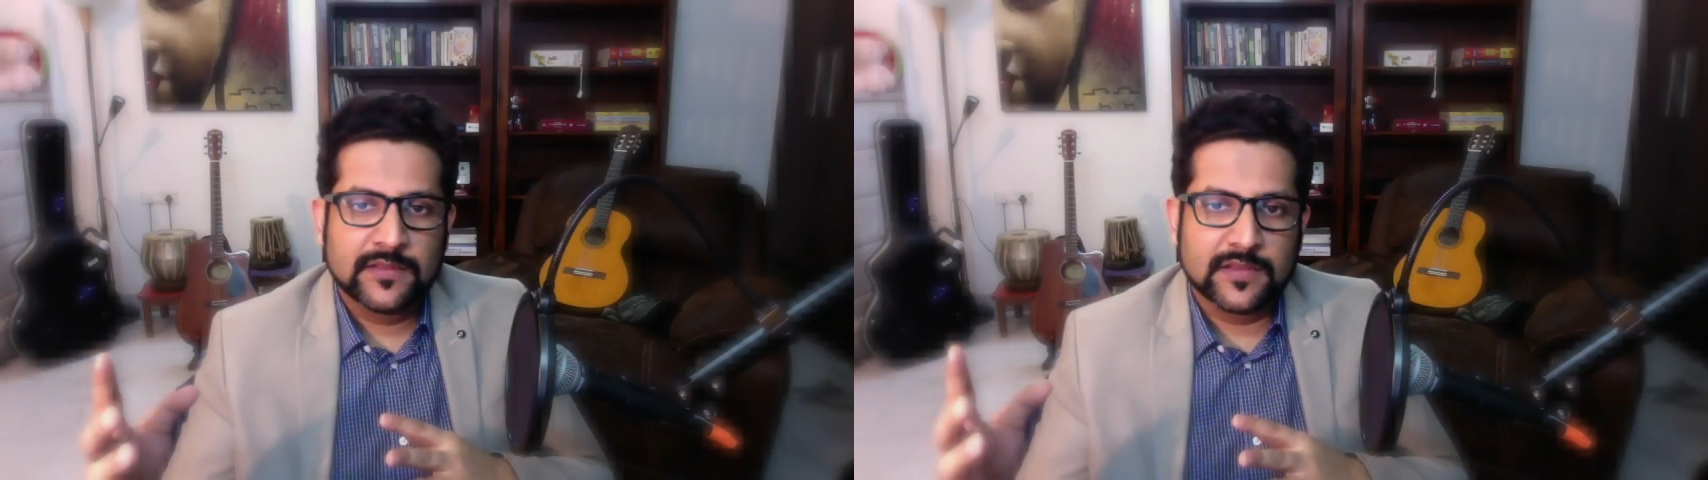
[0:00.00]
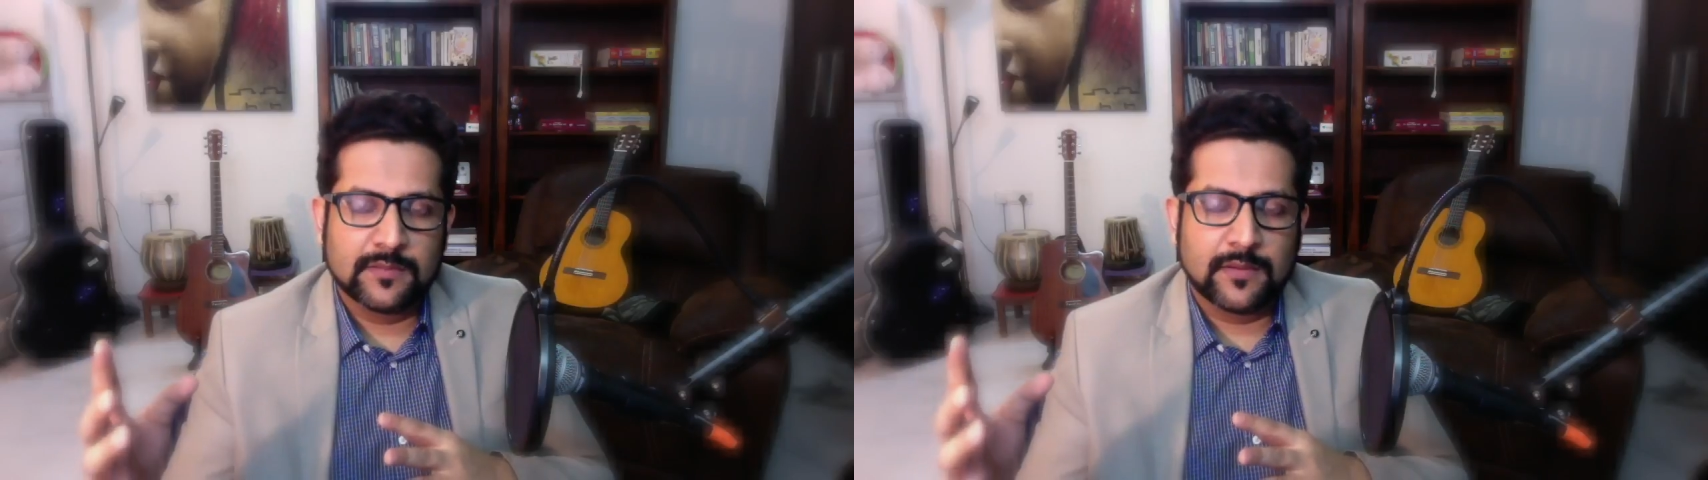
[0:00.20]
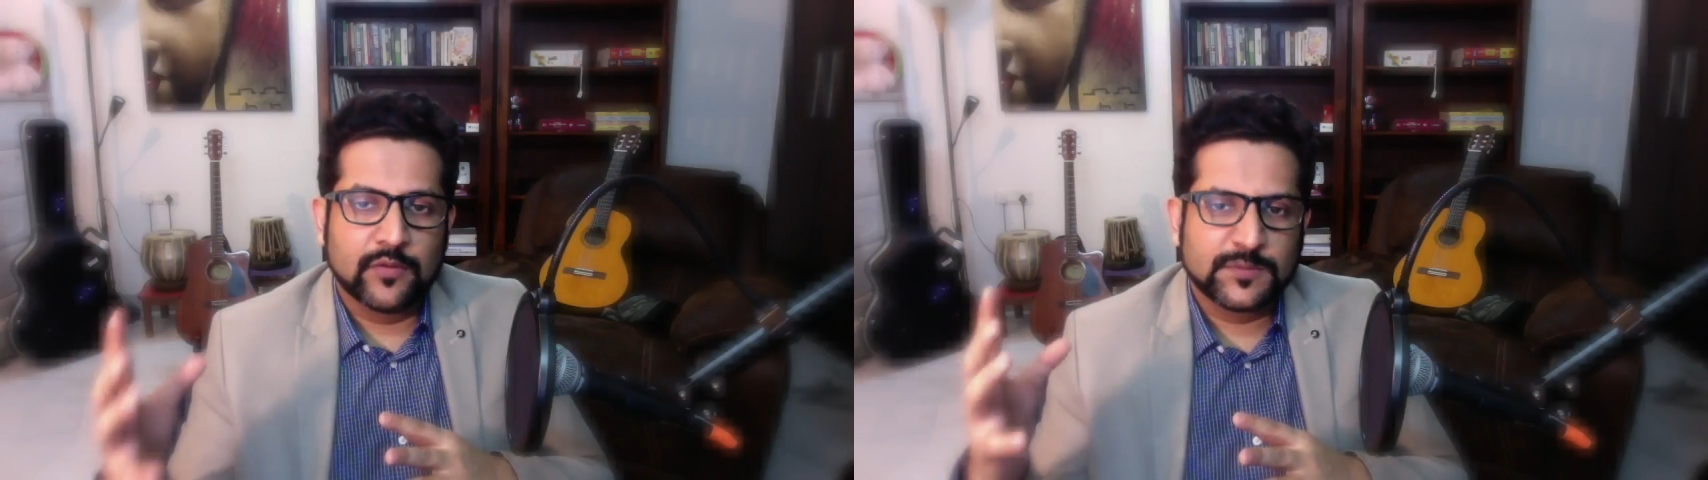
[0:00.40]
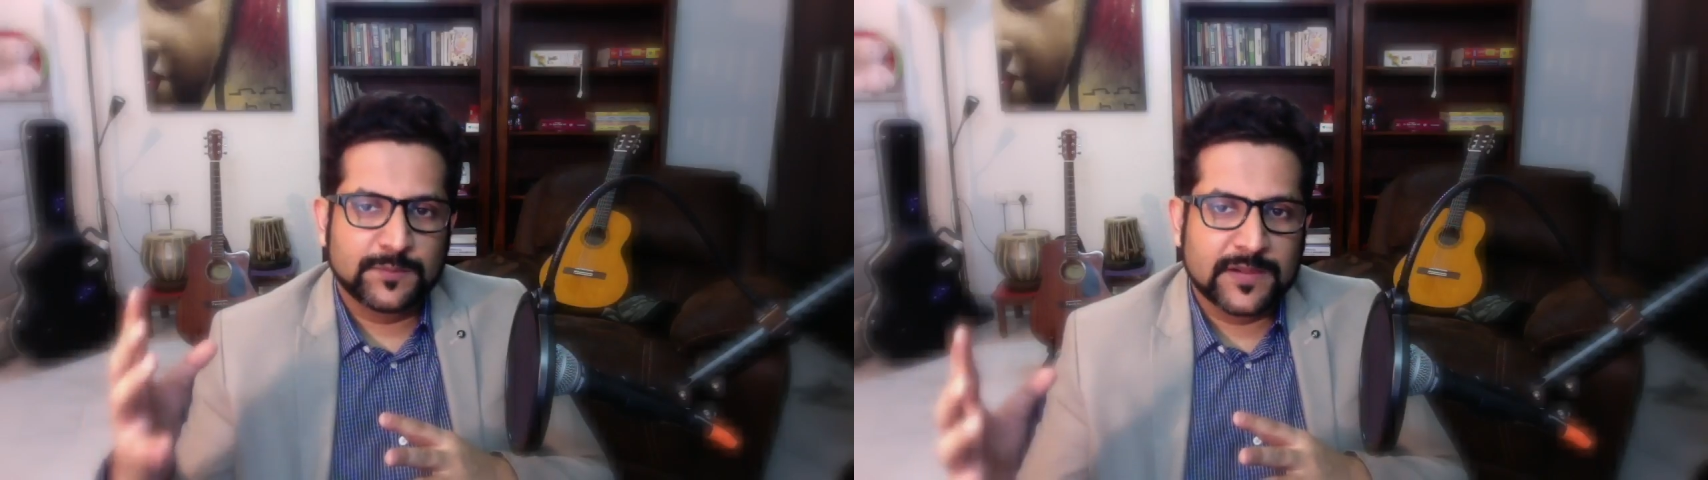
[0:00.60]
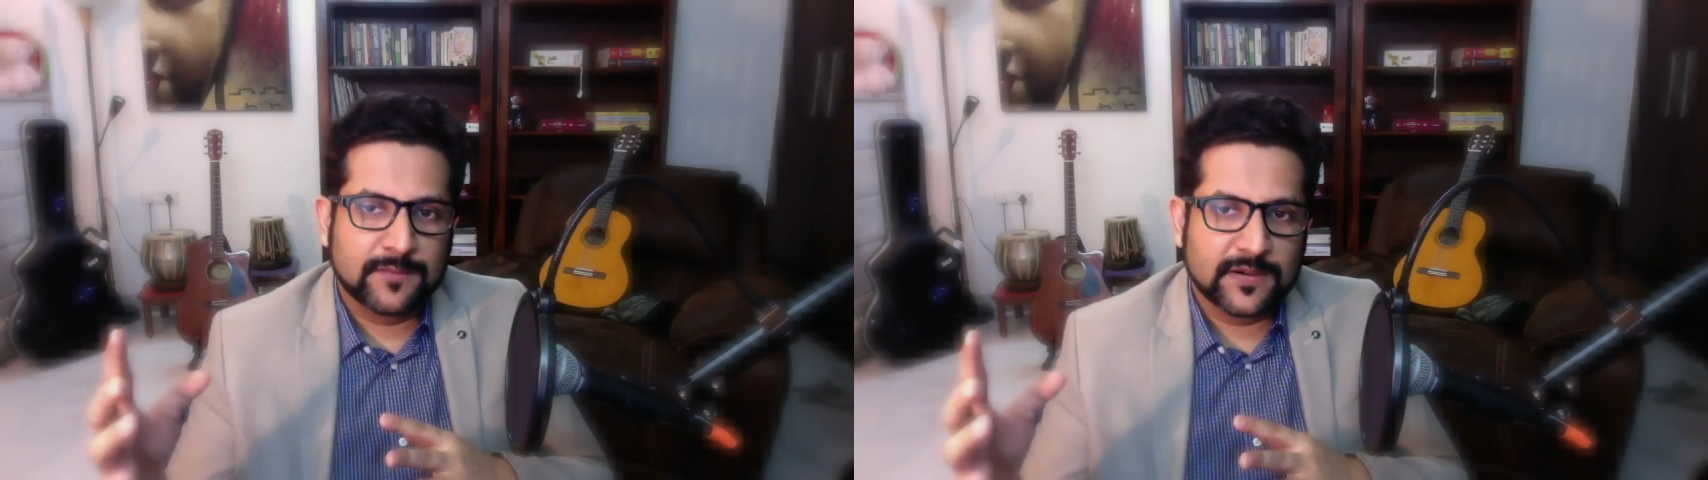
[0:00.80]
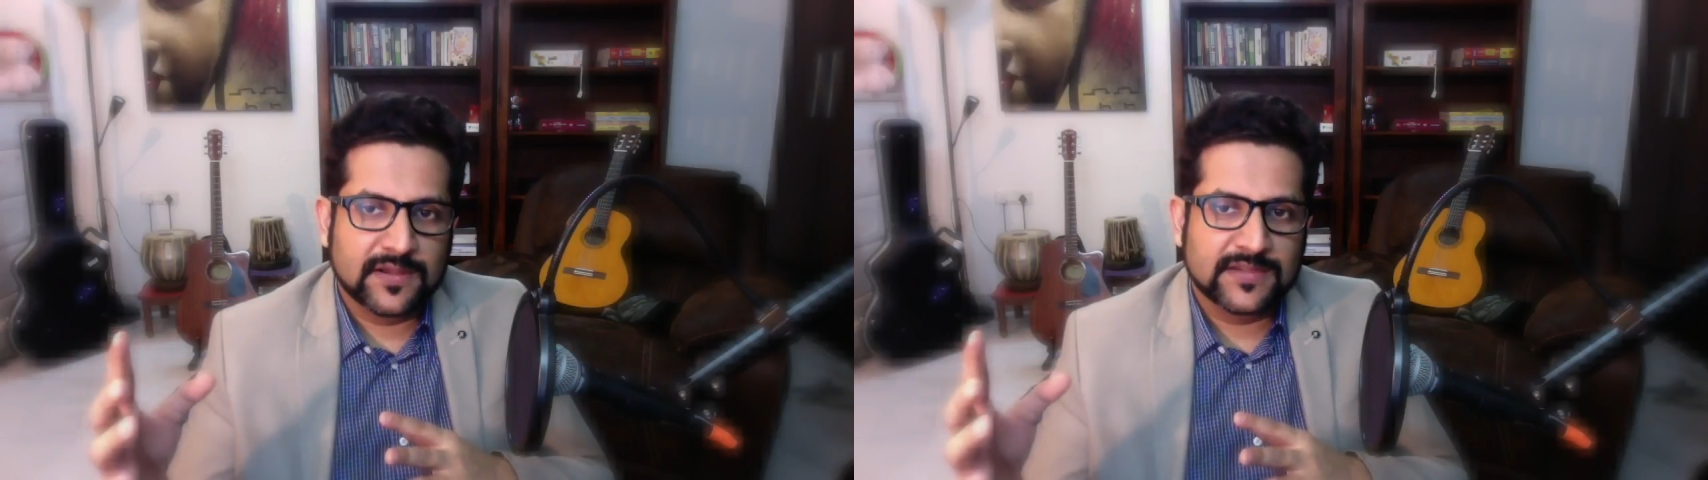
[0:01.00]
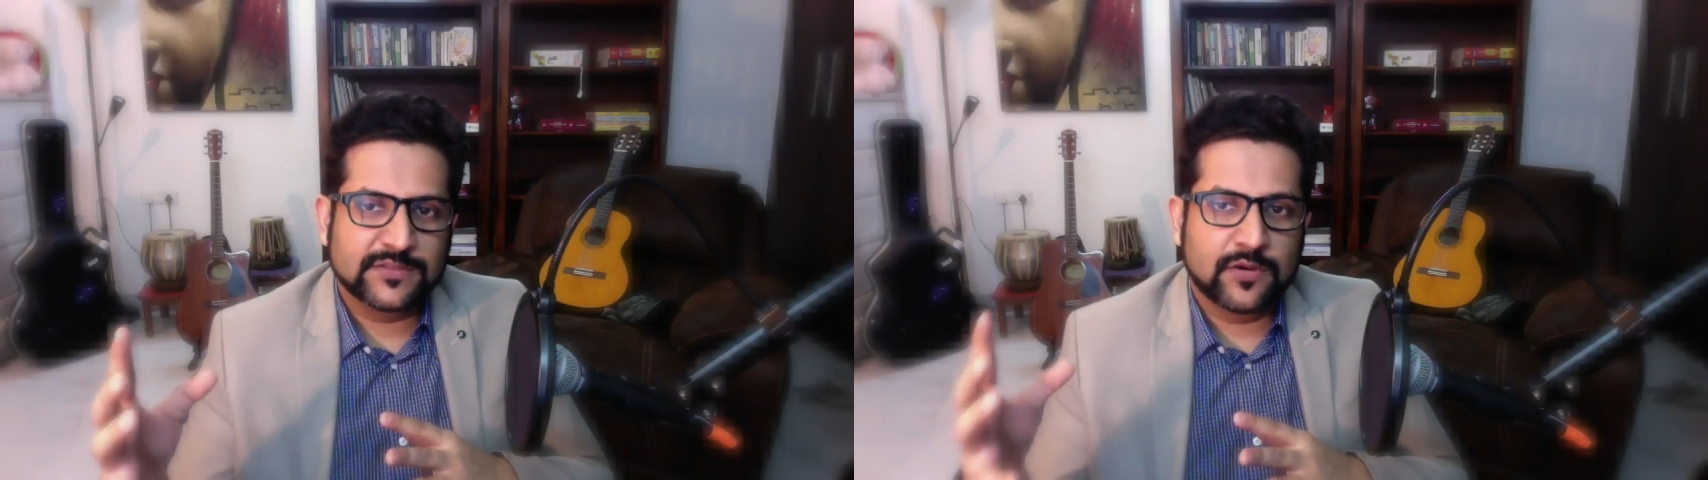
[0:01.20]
the amount is spent, but it's